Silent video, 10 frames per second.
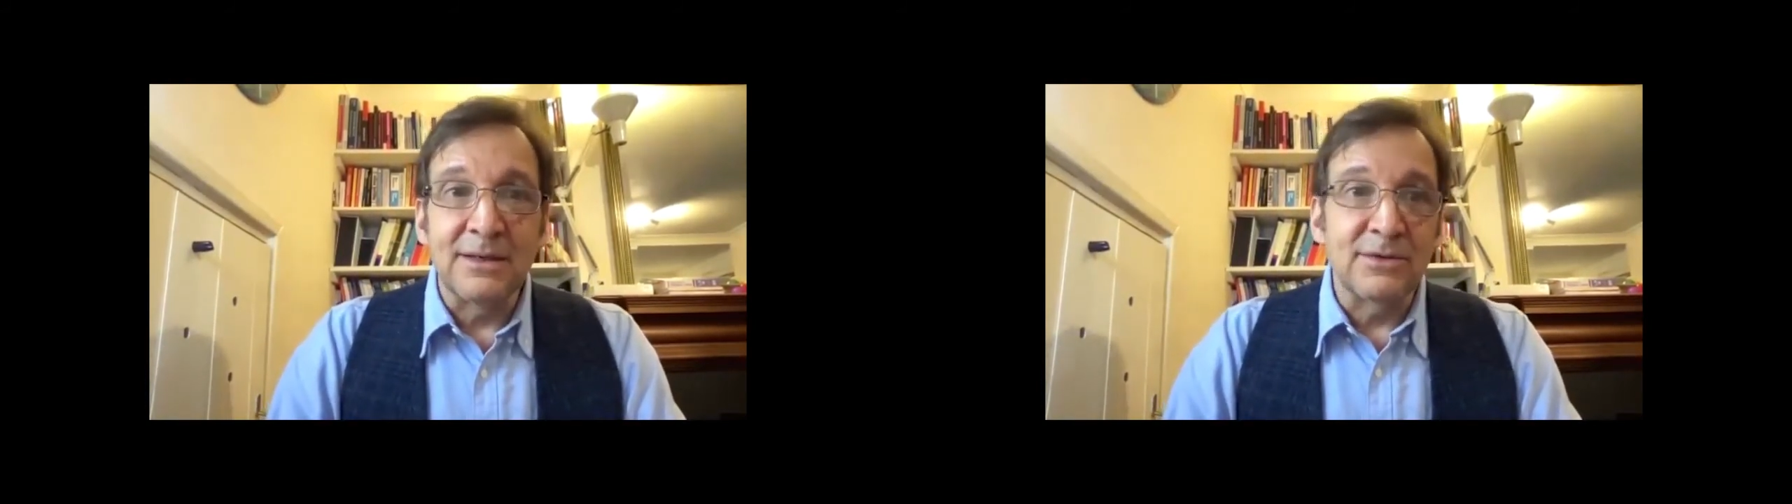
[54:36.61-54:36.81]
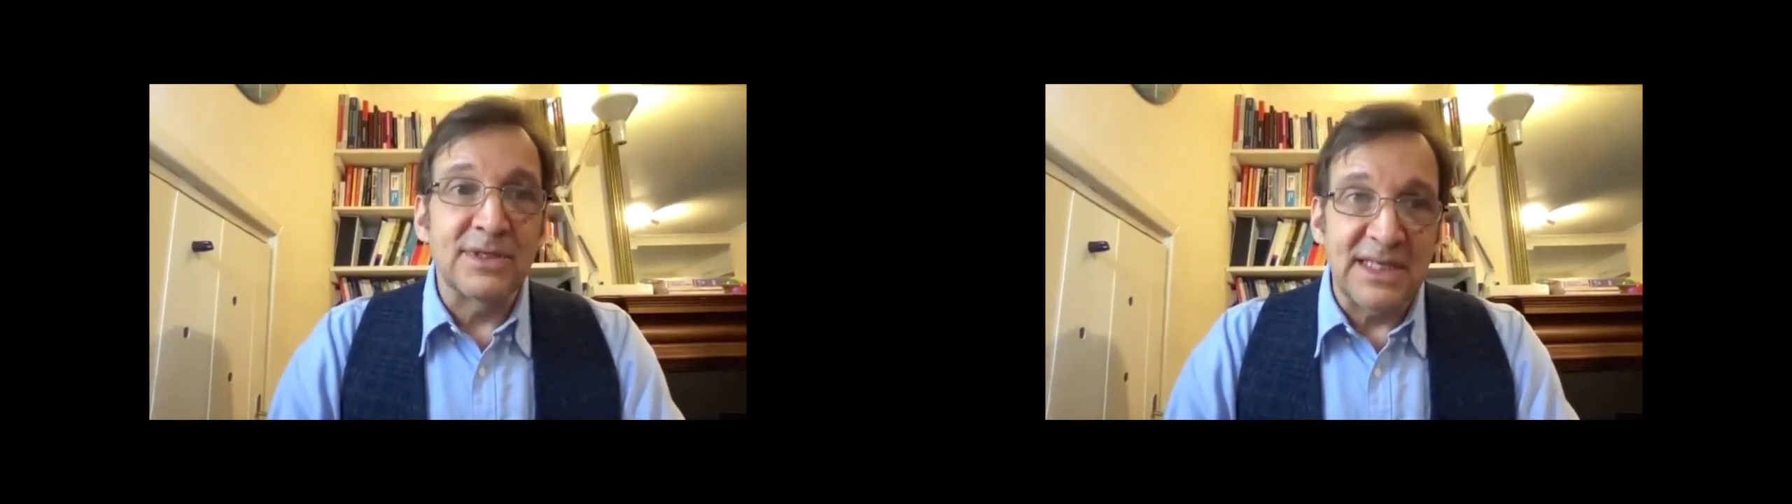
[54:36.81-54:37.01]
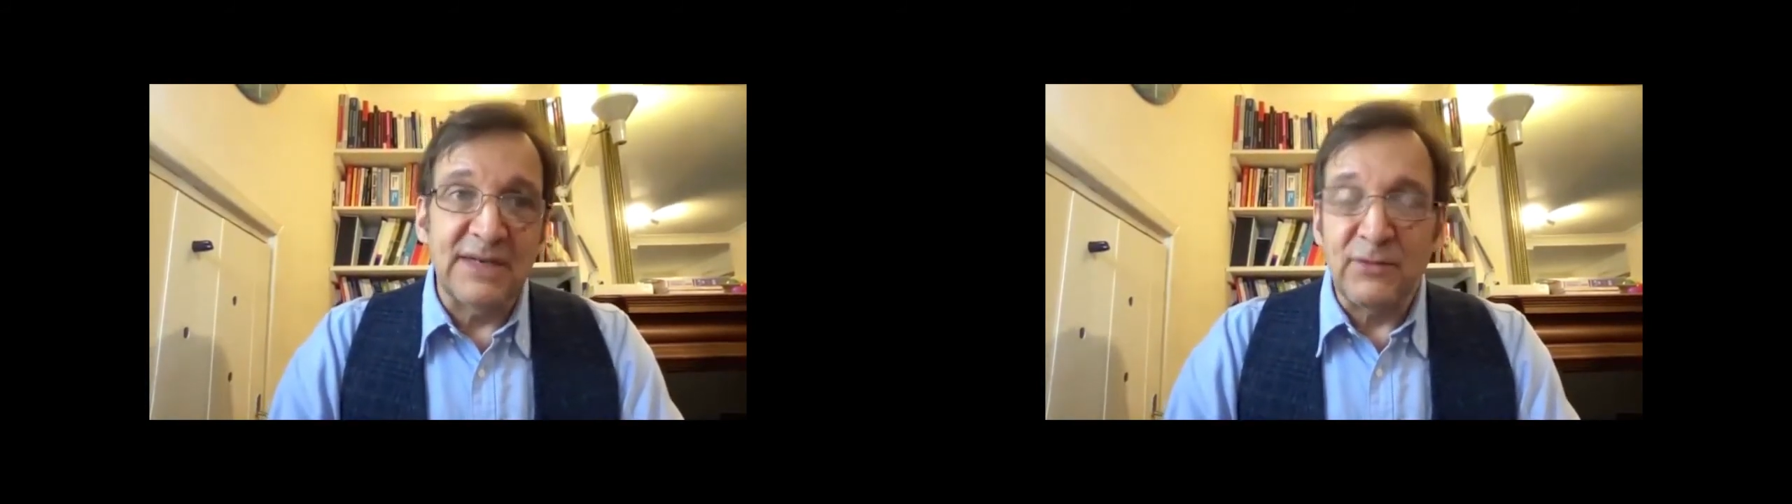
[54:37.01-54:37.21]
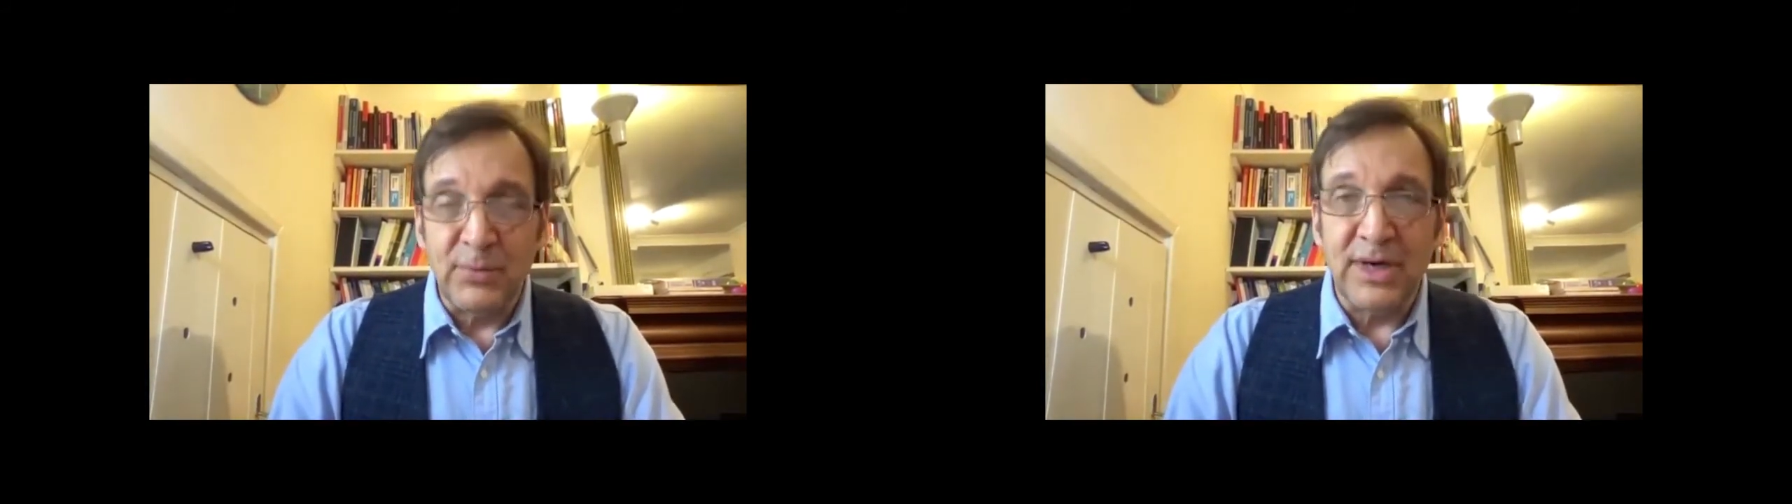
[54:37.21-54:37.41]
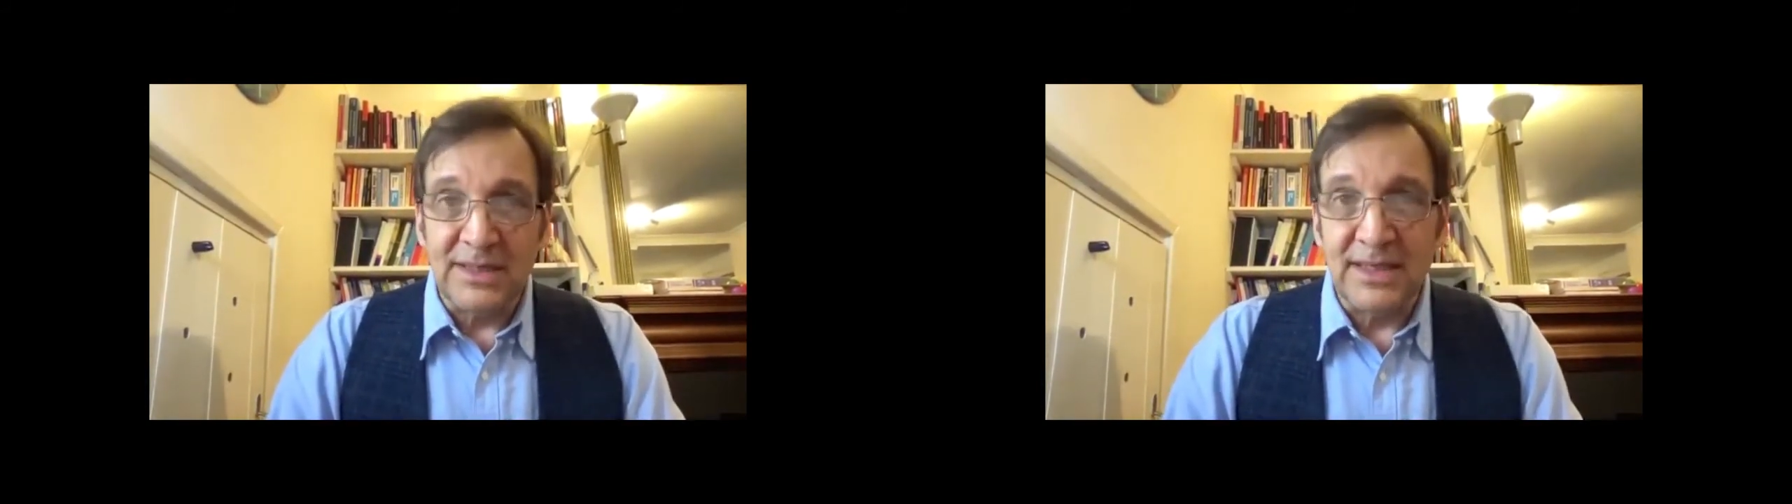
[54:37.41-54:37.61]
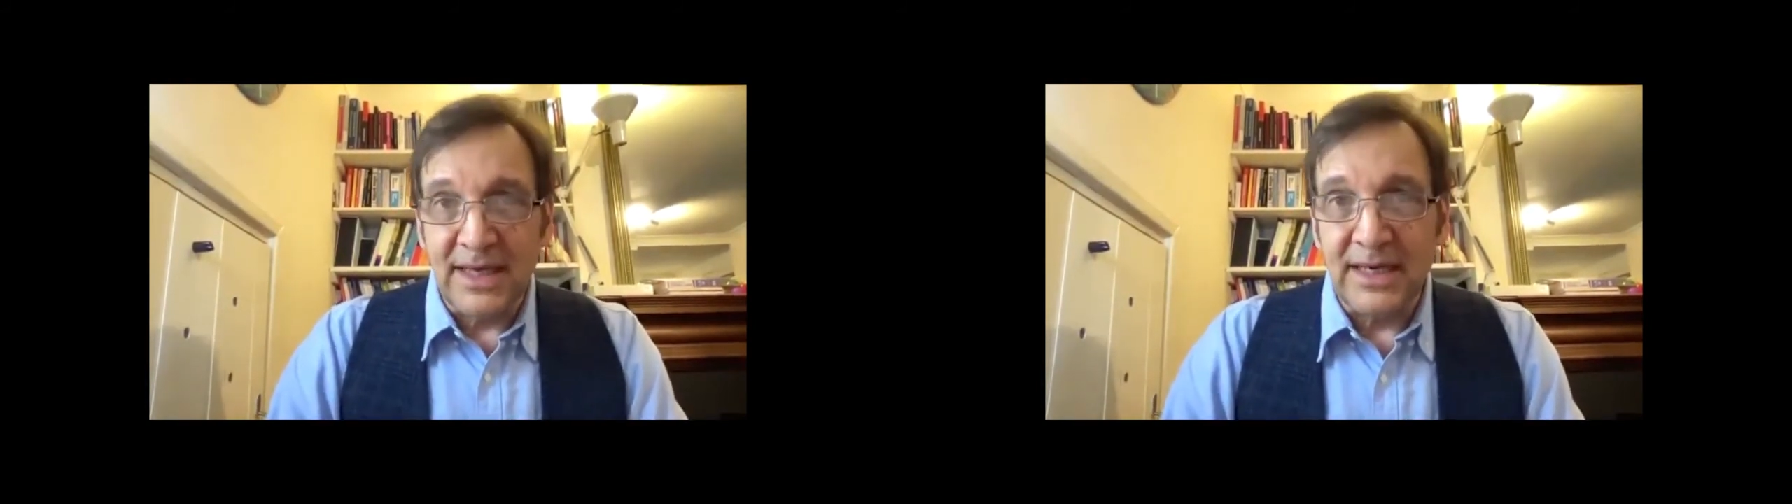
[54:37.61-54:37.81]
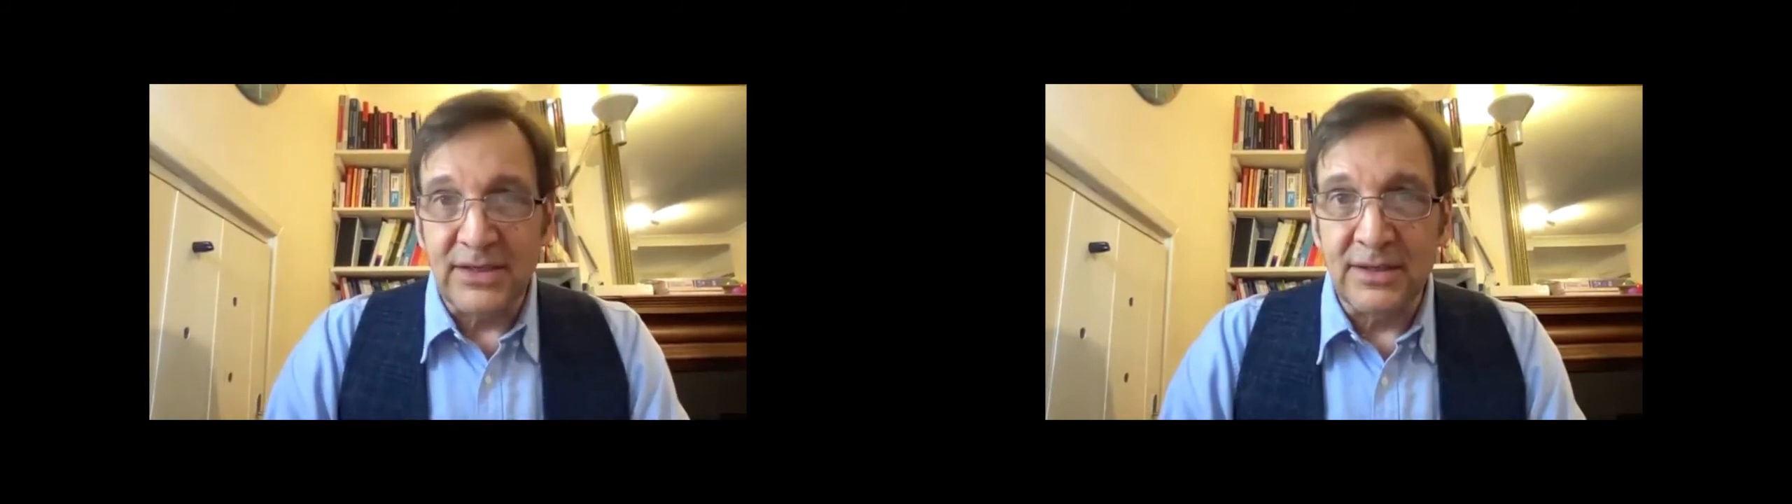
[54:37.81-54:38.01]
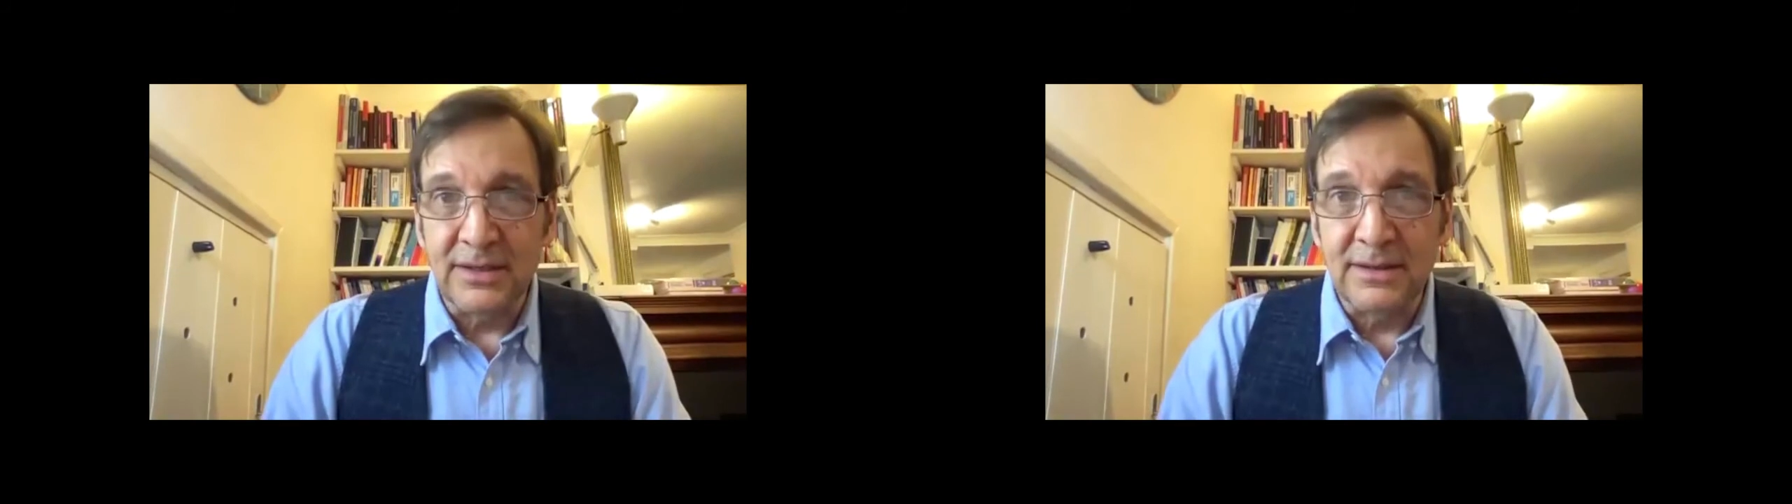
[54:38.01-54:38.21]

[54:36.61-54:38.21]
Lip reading: received pronunciation.